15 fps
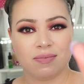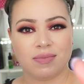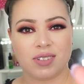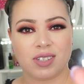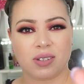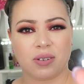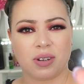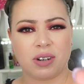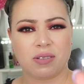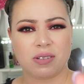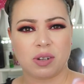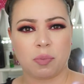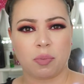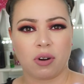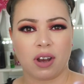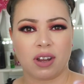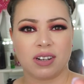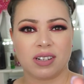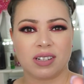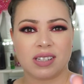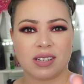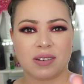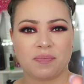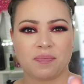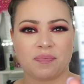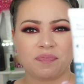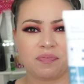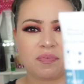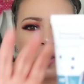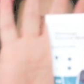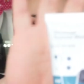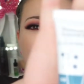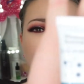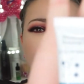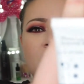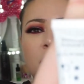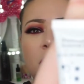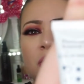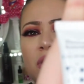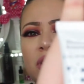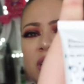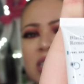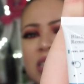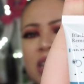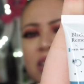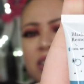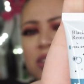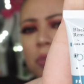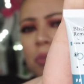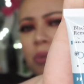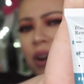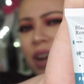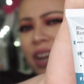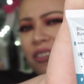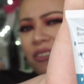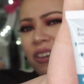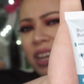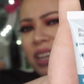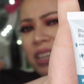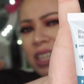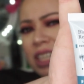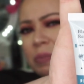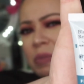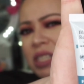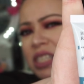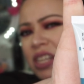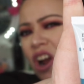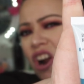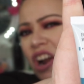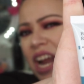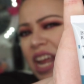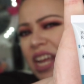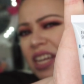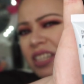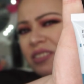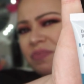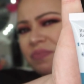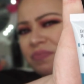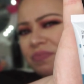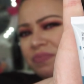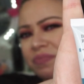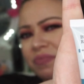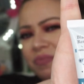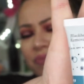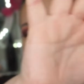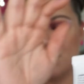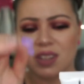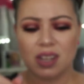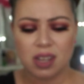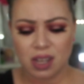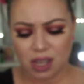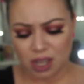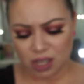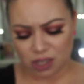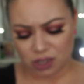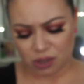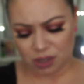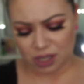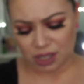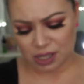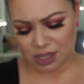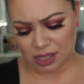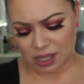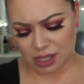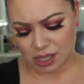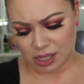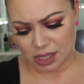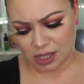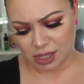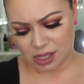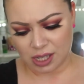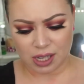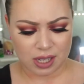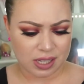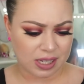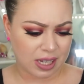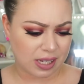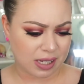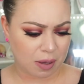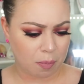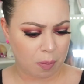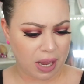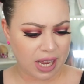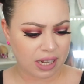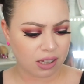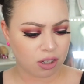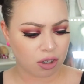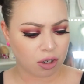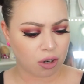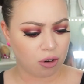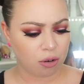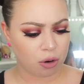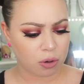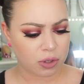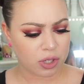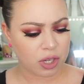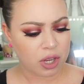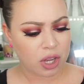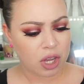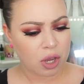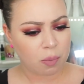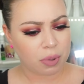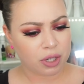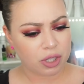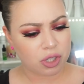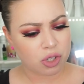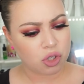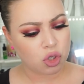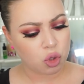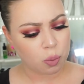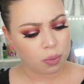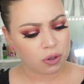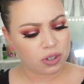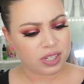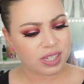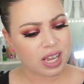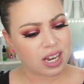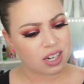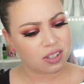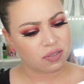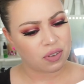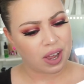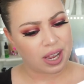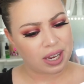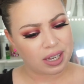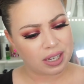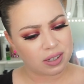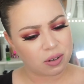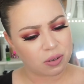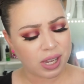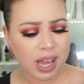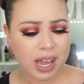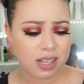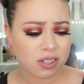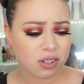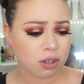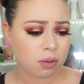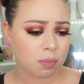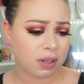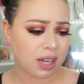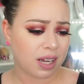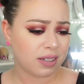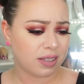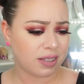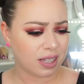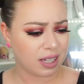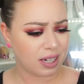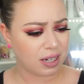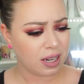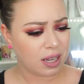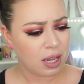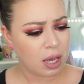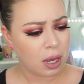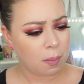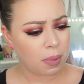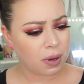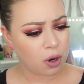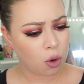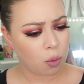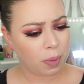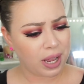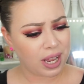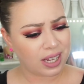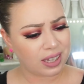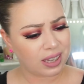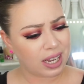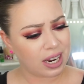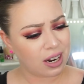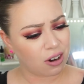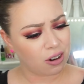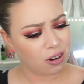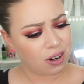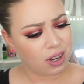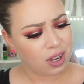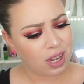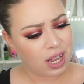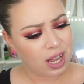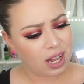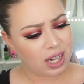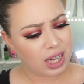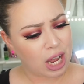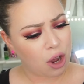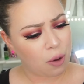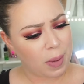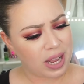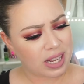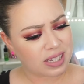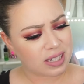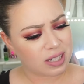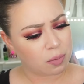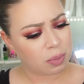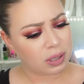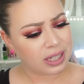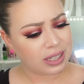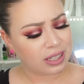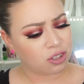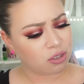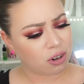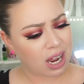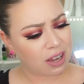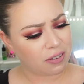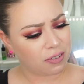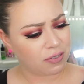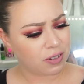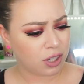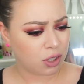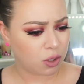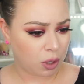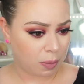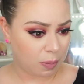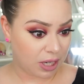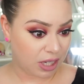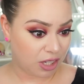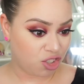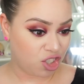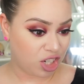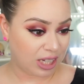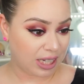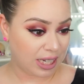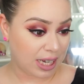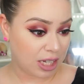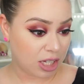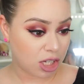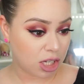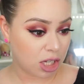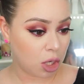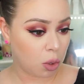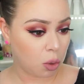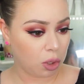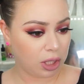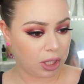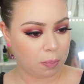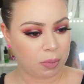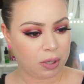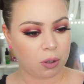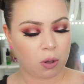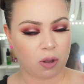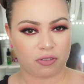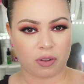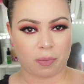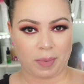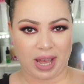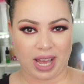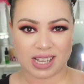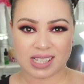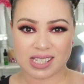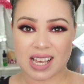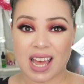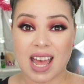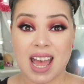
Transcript: So here's the product. Boy, these lights are bright, right? I'm sorry. So this says it may look gross, but it's super satisfying. Okay, so you apply a thin but opaque layer, allow mask to completely dry, 15 to 20 minutes, gently and slowly peel off the mask.